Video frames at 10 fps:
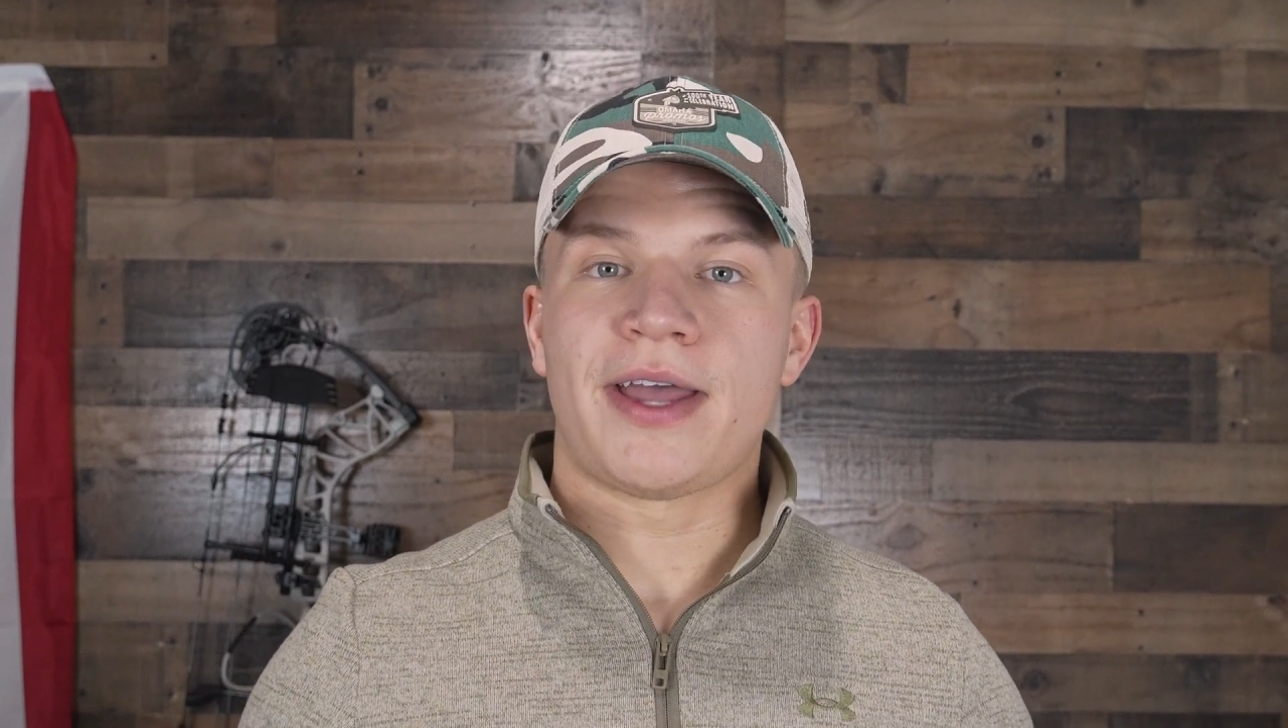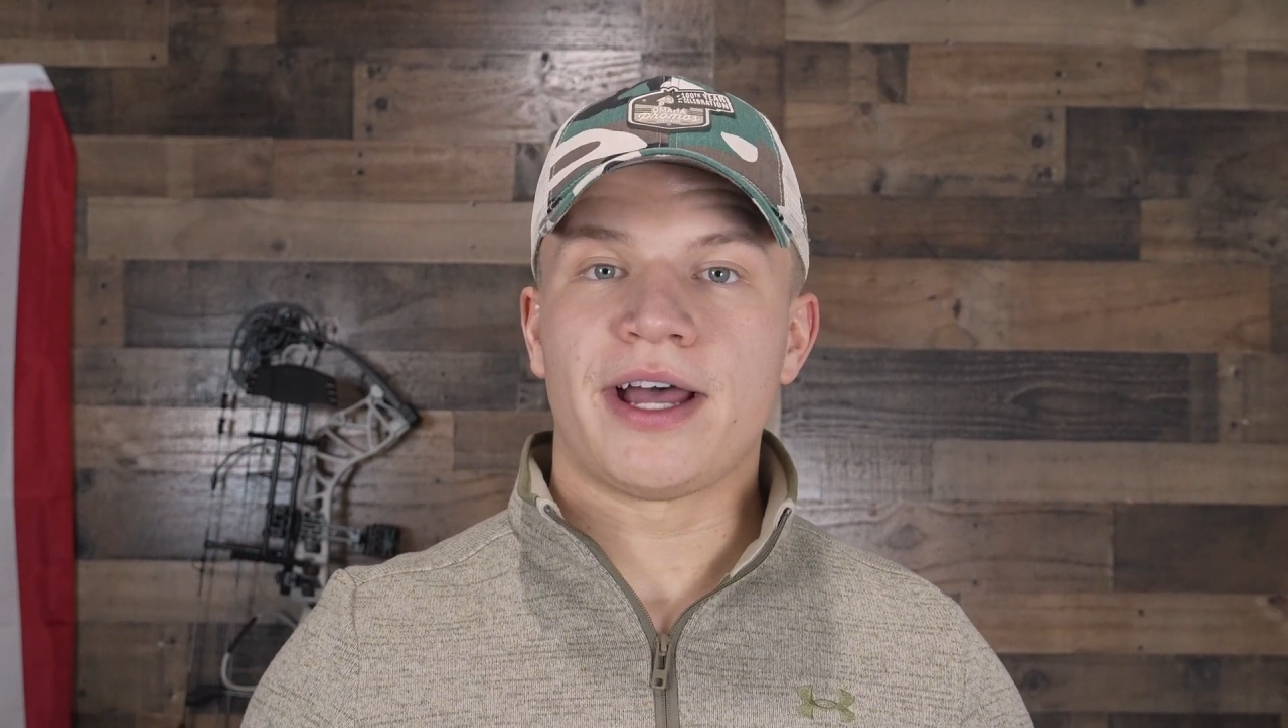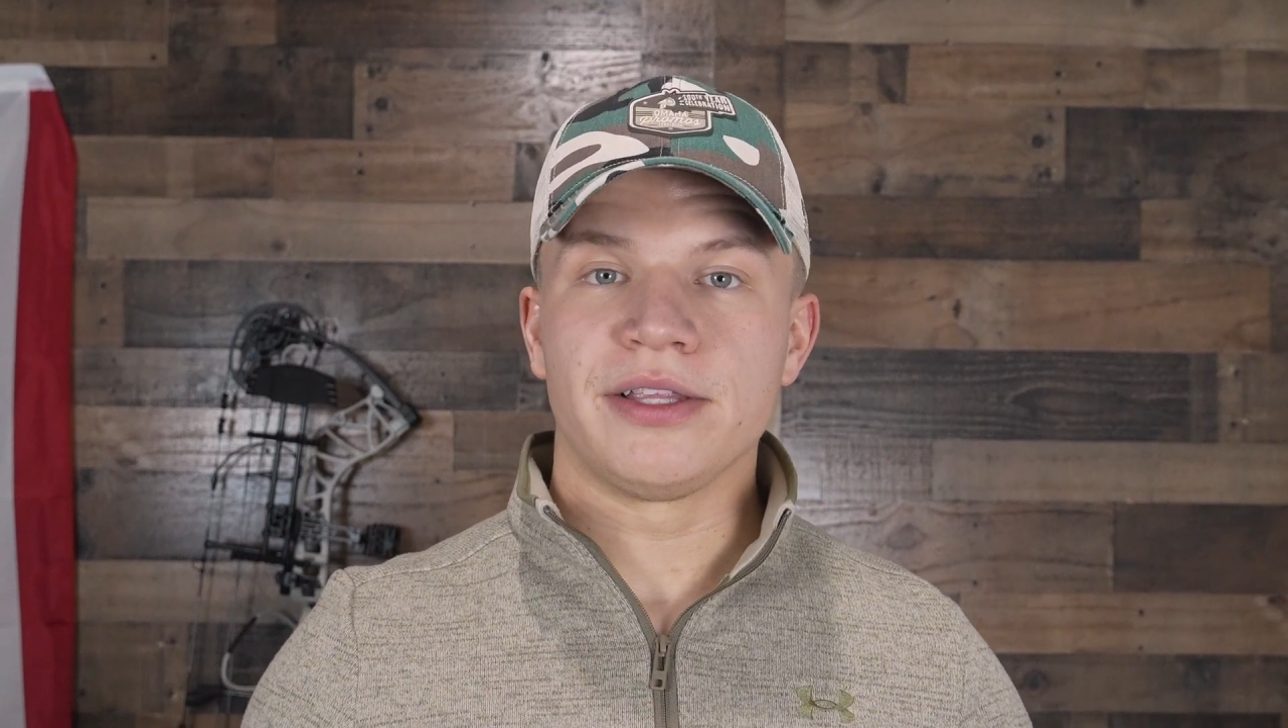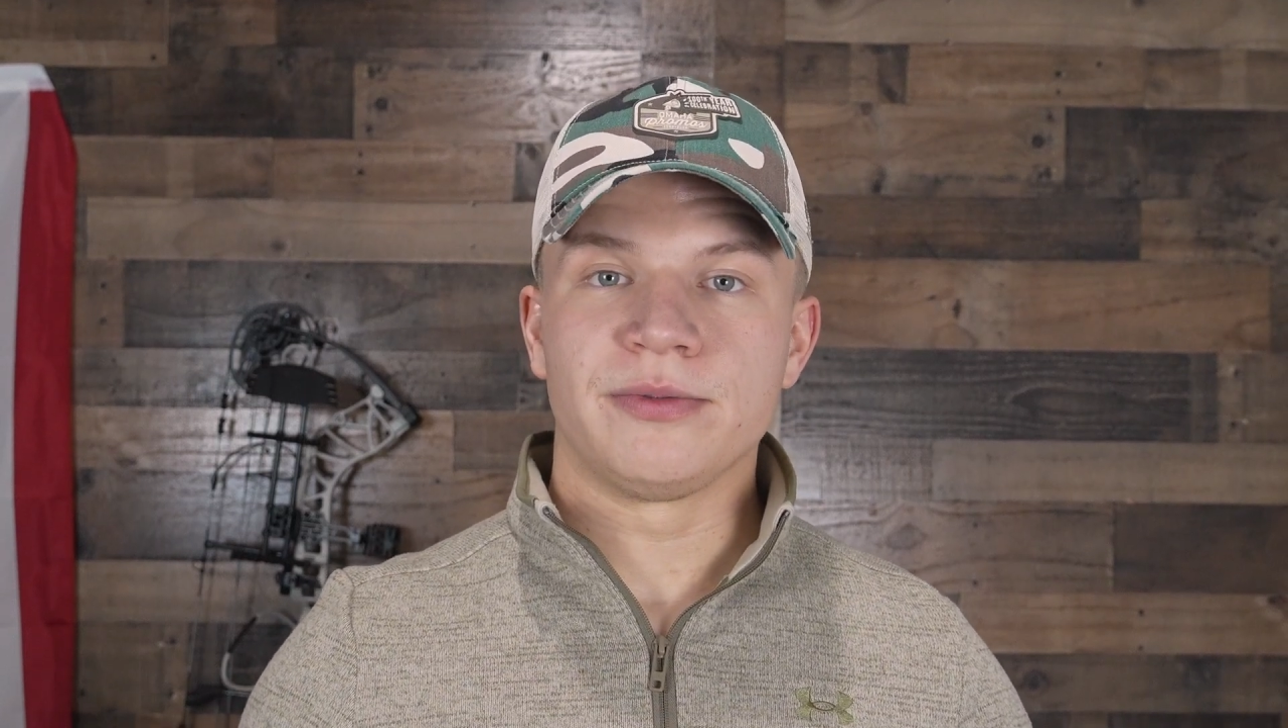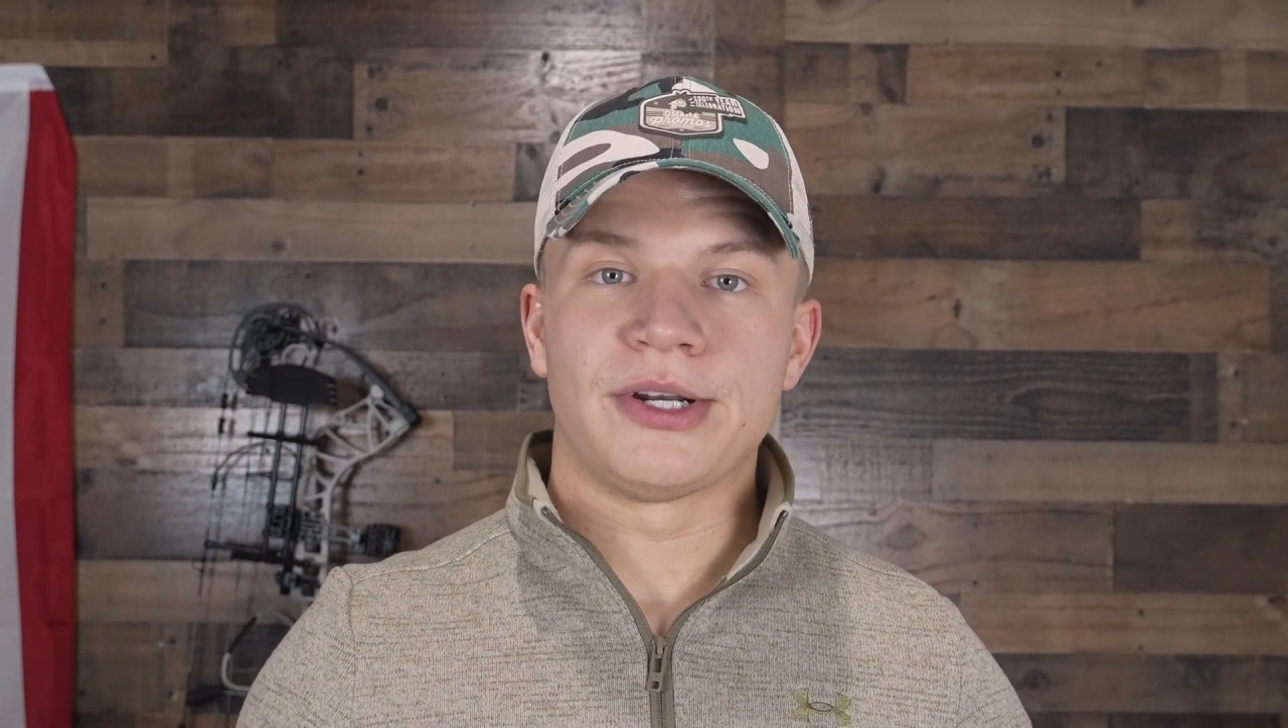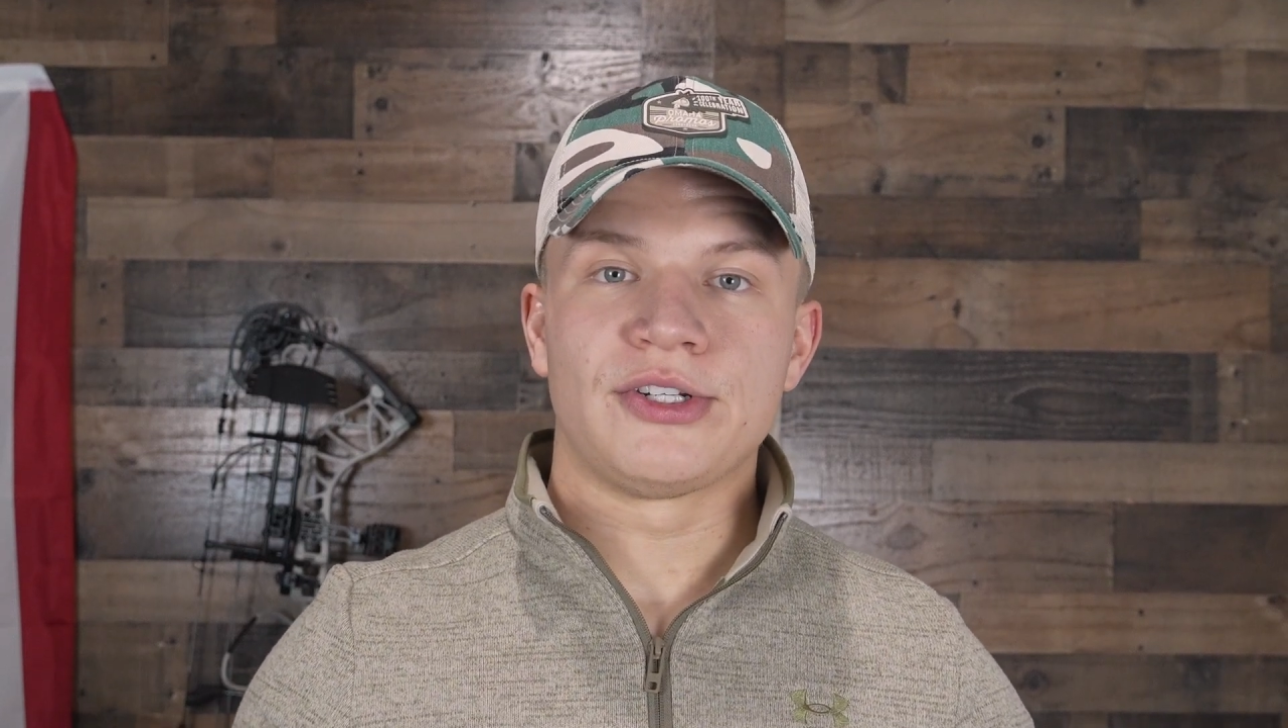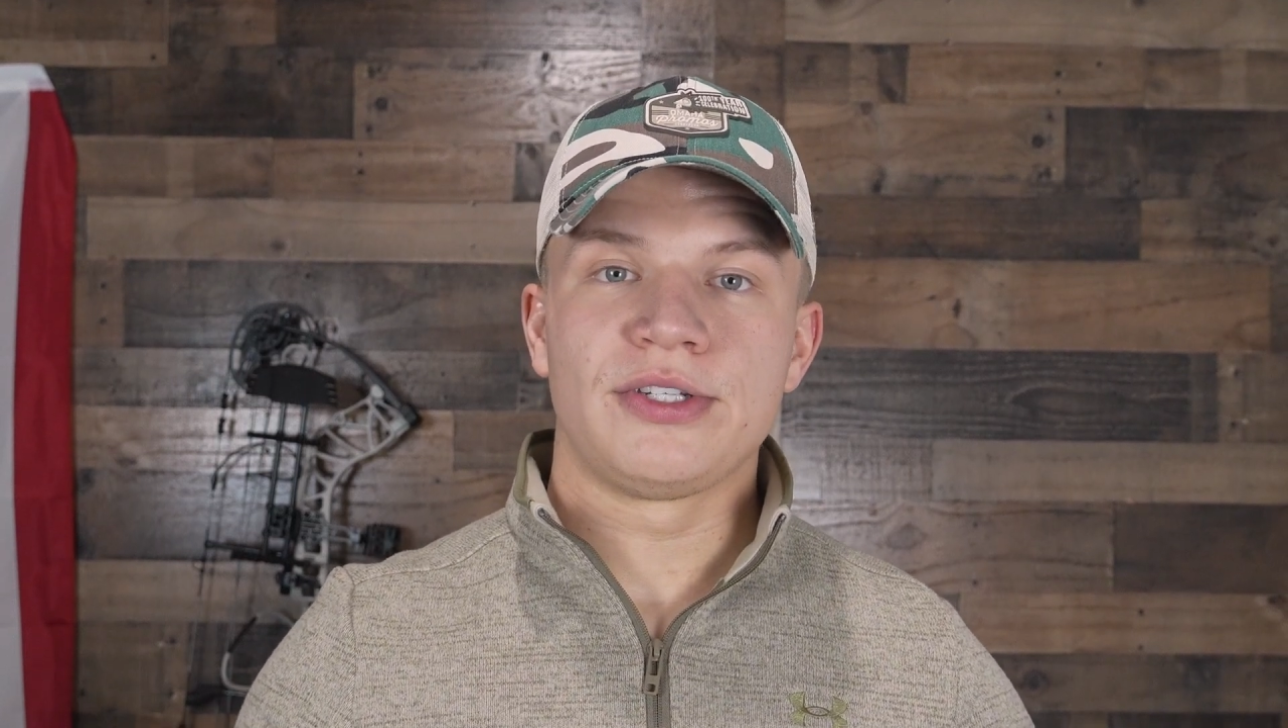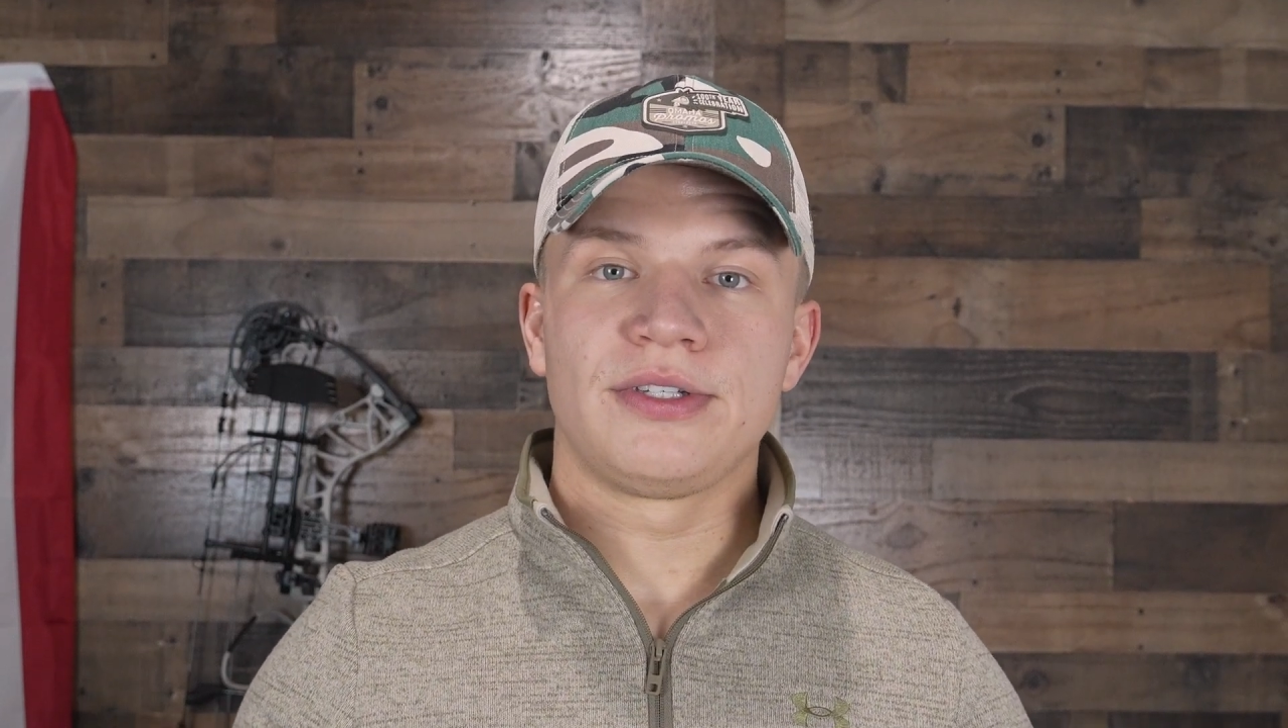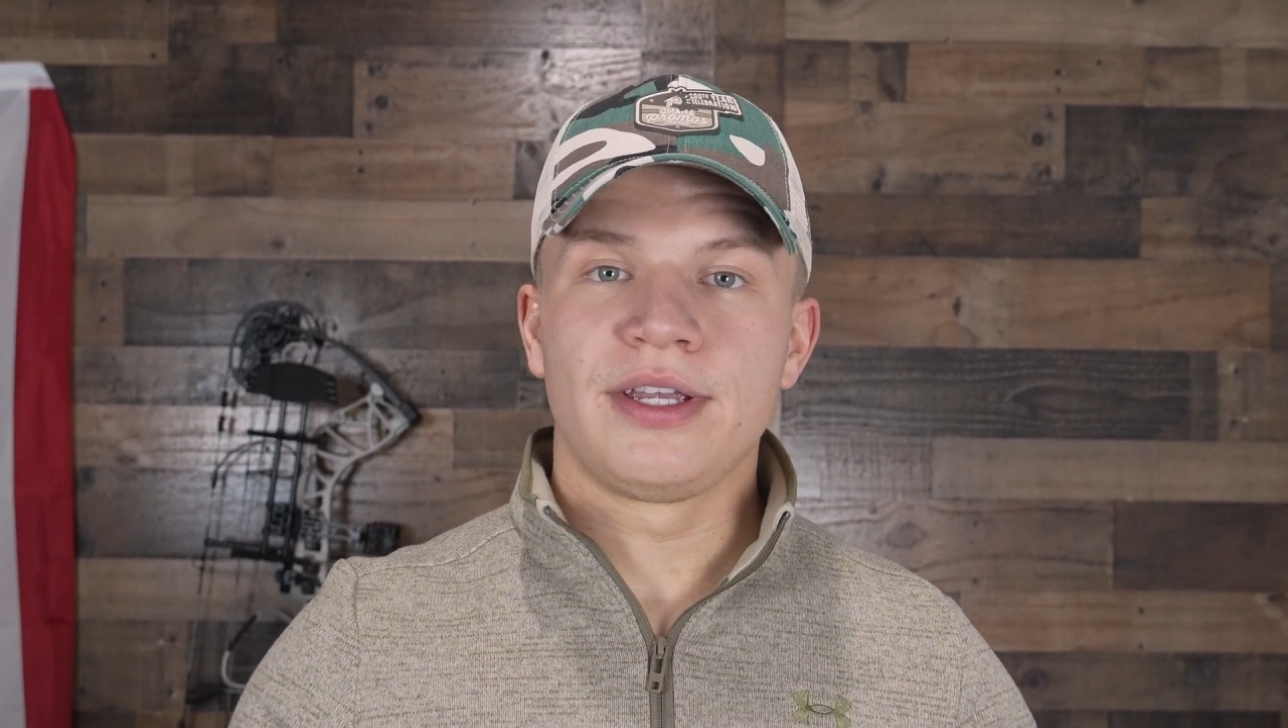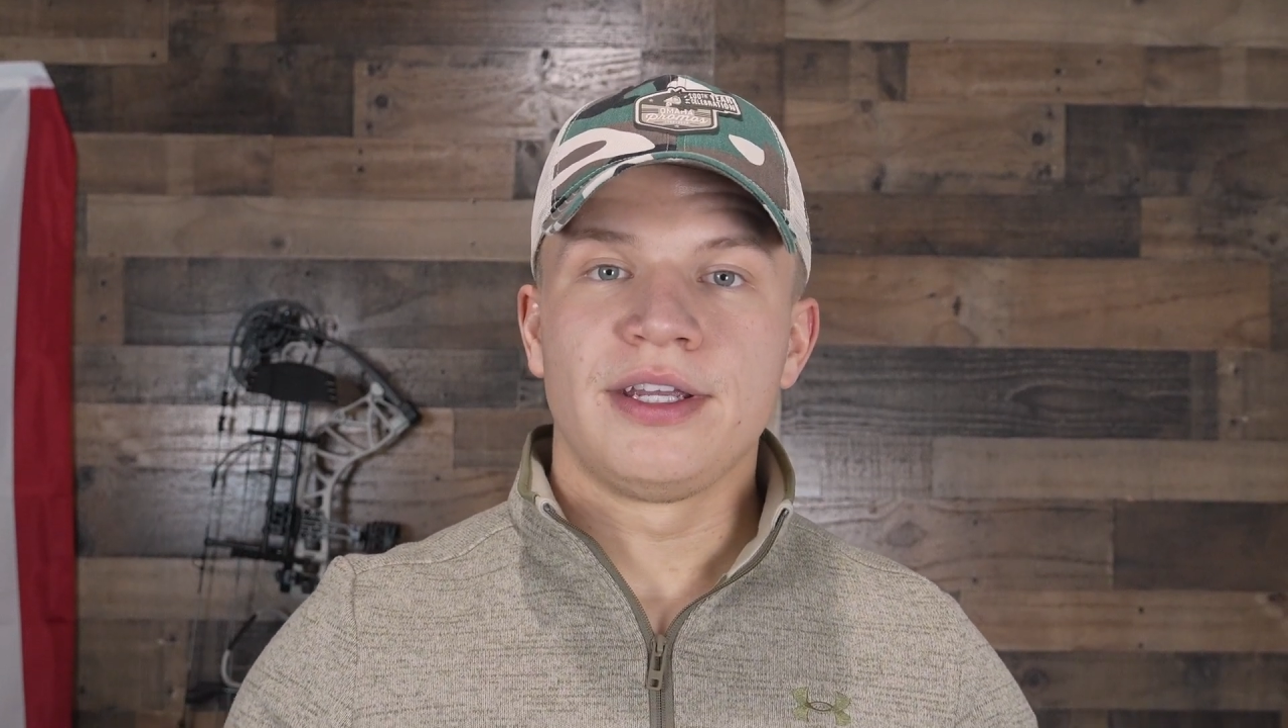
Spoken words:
Allen wrenches.